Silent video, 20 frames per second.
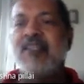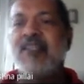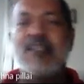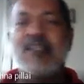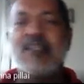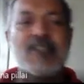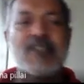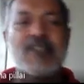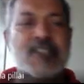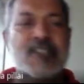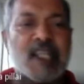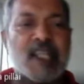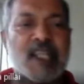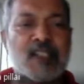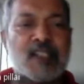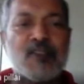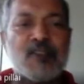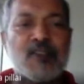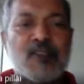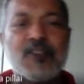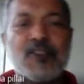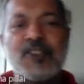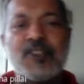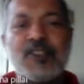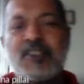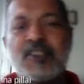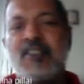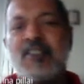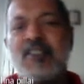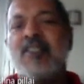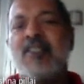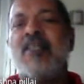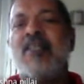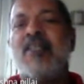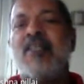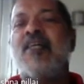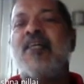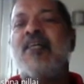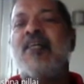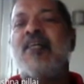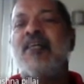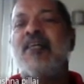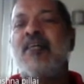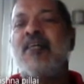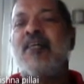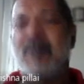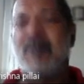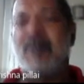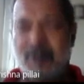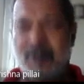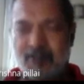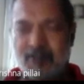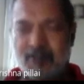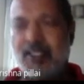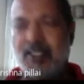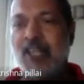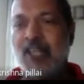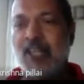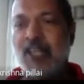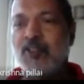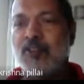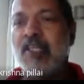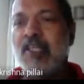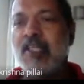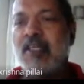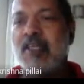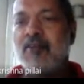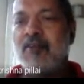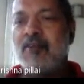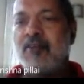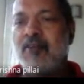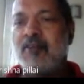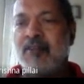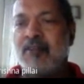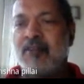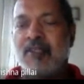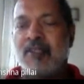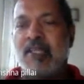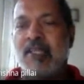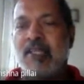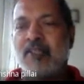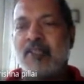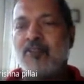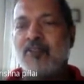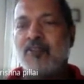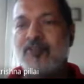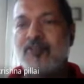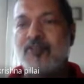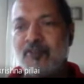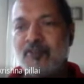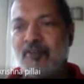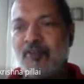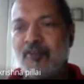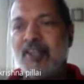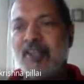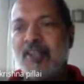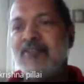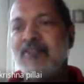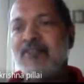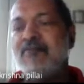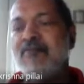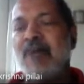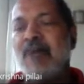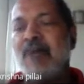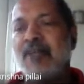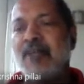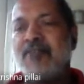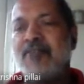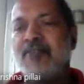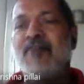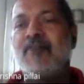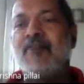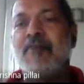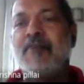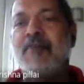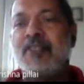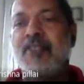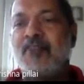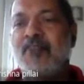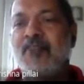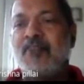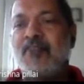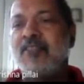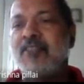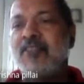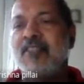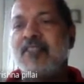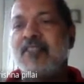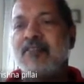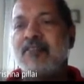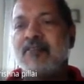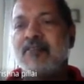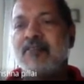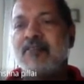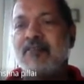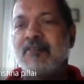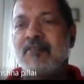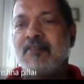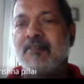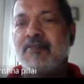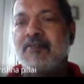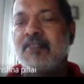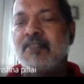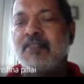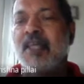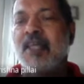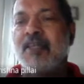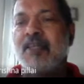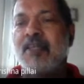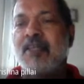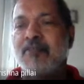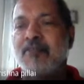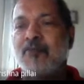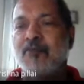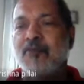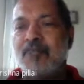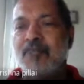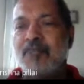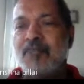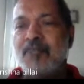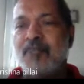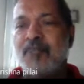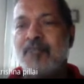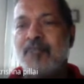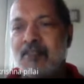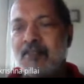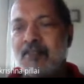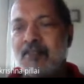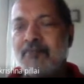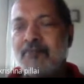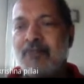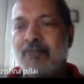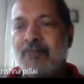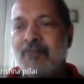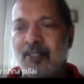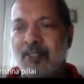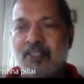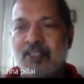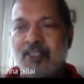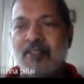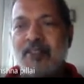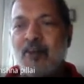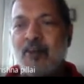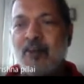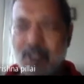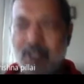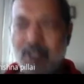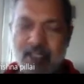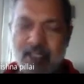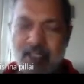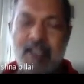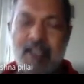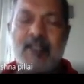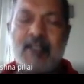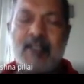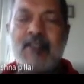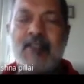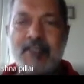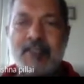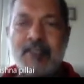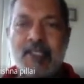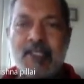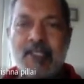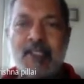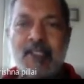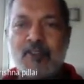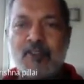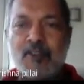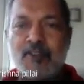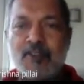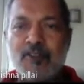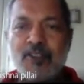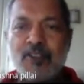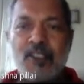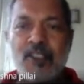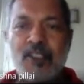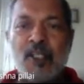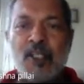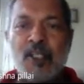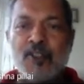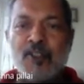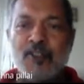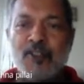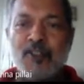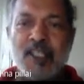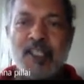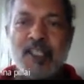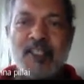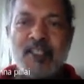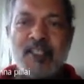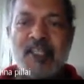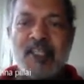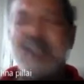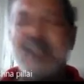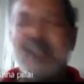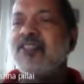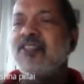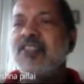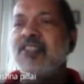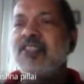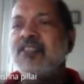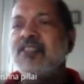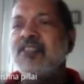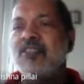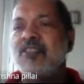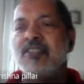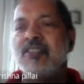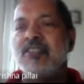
these electrons, or naturally the electrons of one atom will be interacting with the atom of the other electrons. So their energy